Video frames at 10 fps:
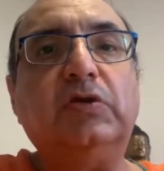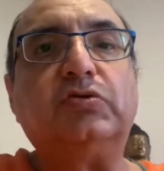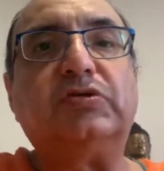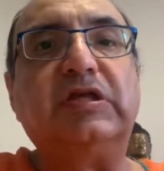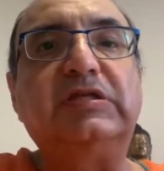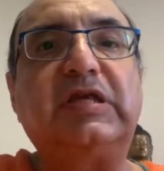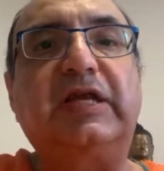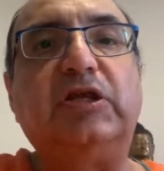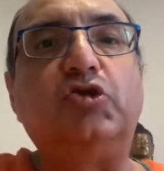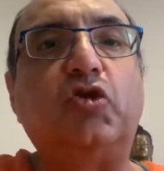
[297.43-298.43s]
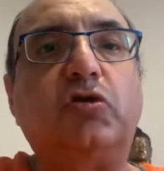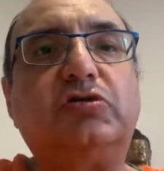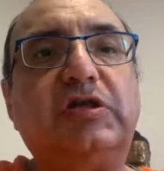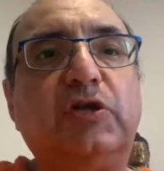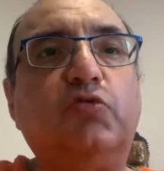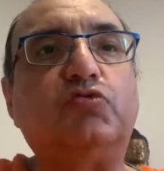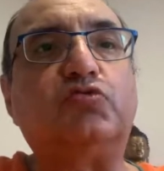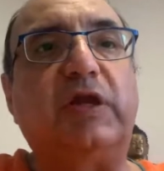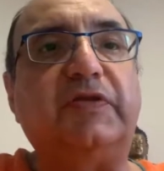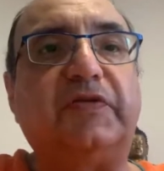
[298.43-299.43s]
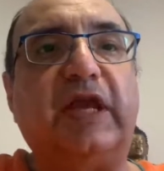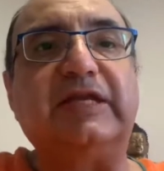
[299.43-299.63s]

So since I did not say no to anything,